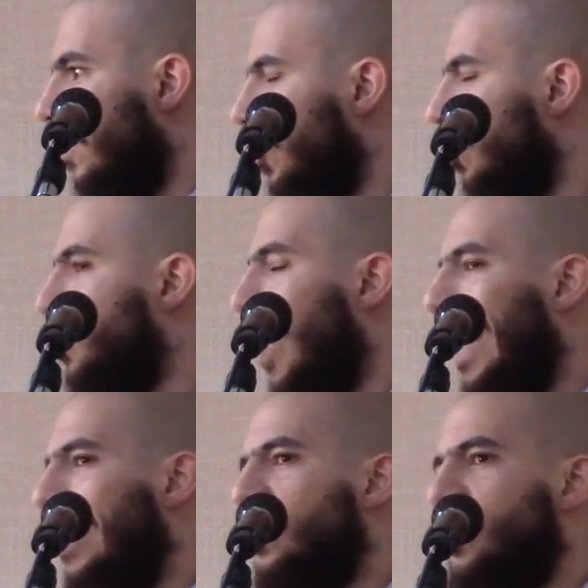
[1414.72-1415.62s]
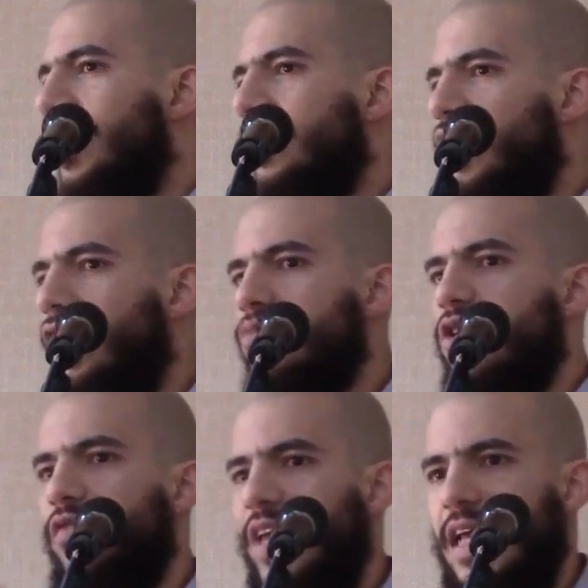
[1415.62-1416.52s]
You're challenged in terms
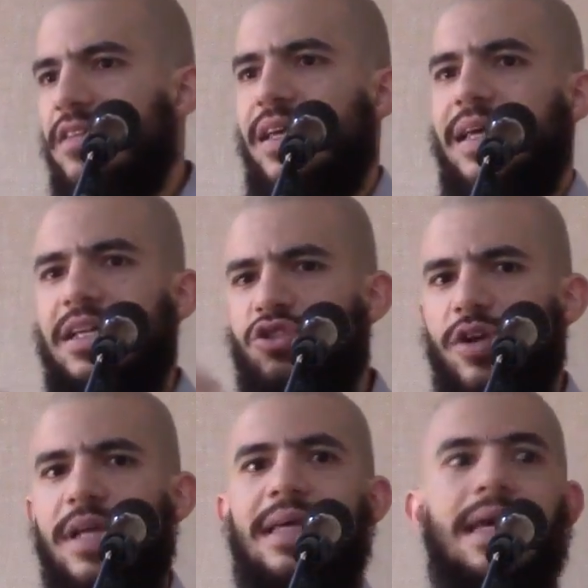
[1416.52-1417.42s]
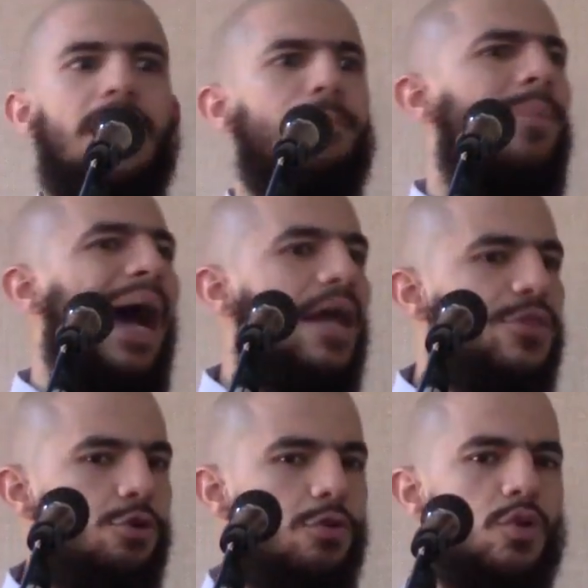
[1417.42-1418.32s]
of eating and drinking,
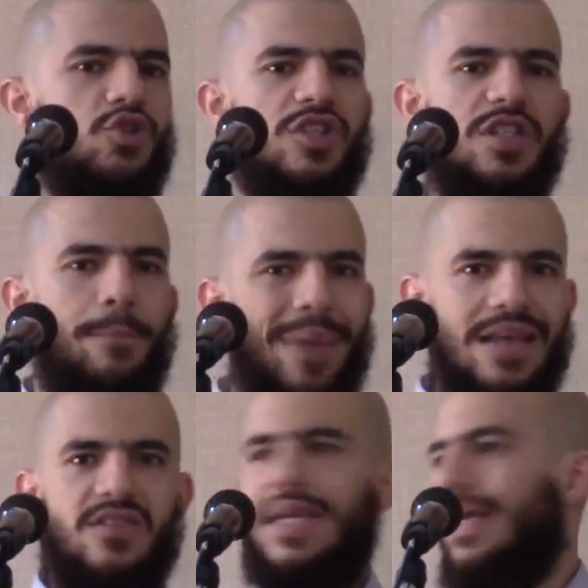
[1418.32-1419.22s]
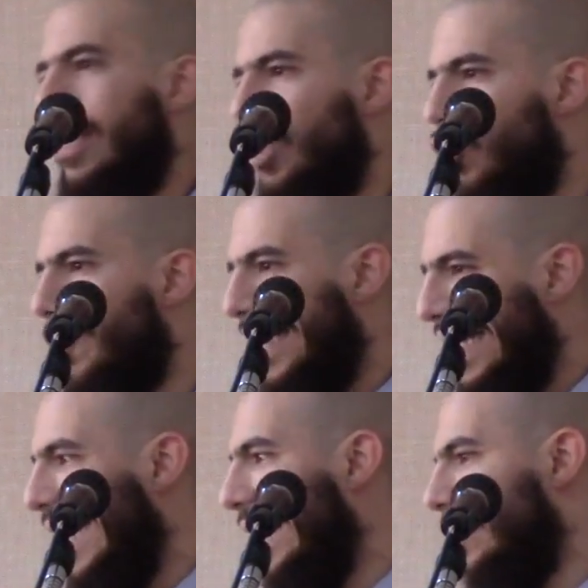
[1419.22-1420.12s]
bathroom, which is the basic human
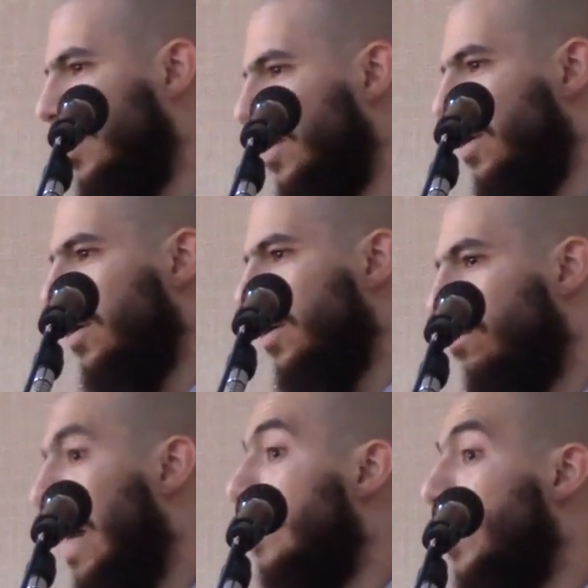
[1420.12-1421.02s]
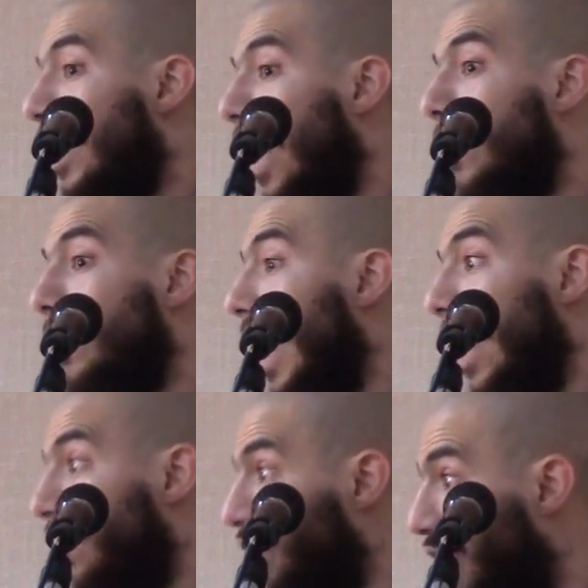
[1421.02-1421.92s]
need, might become
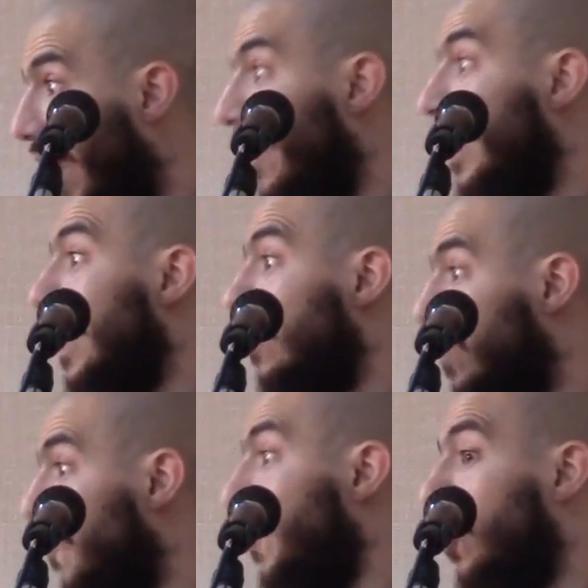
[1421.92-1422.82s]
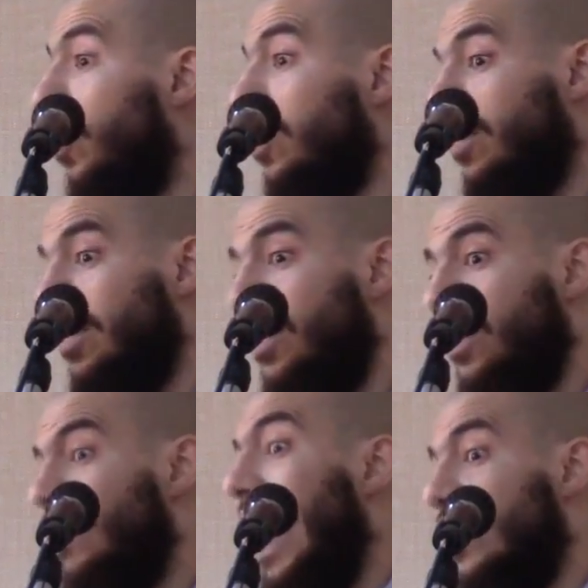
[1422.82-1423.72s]
a very difficult
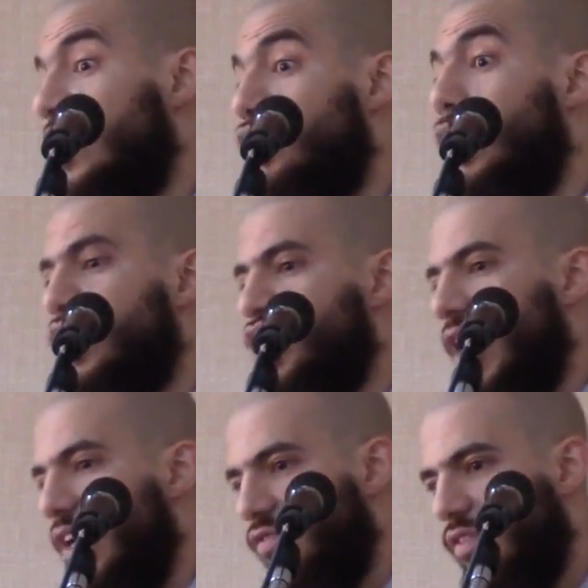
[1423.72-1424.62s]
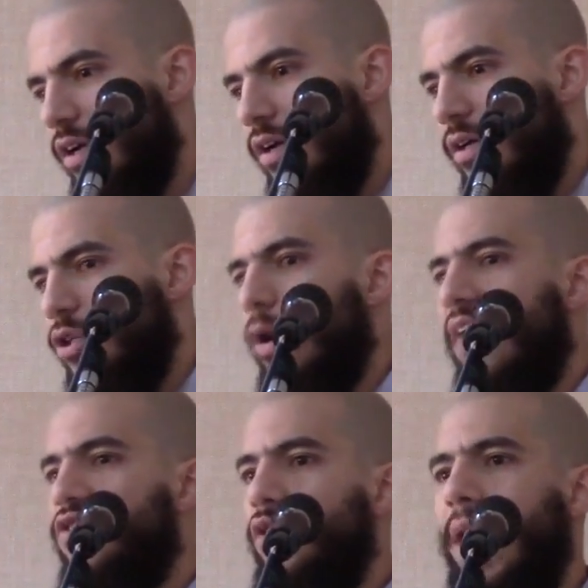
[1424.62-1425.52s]
task to achieve. You
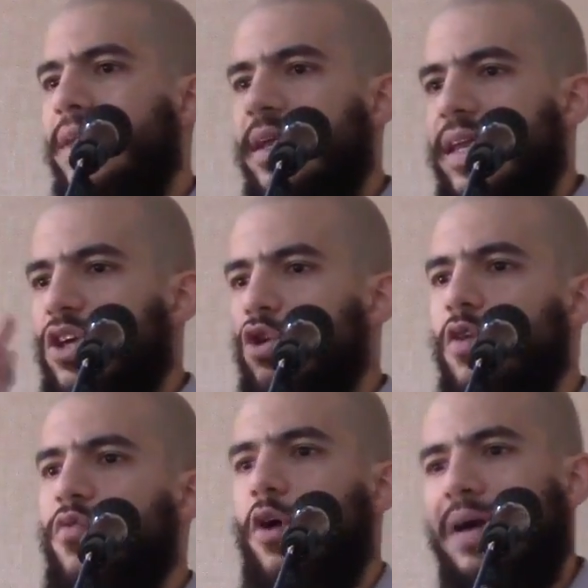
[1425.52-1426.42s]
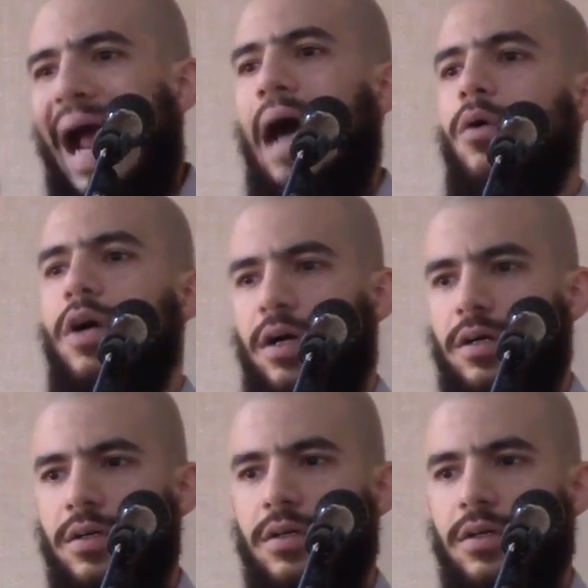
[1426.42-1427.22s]
have to wait in the queue for an hour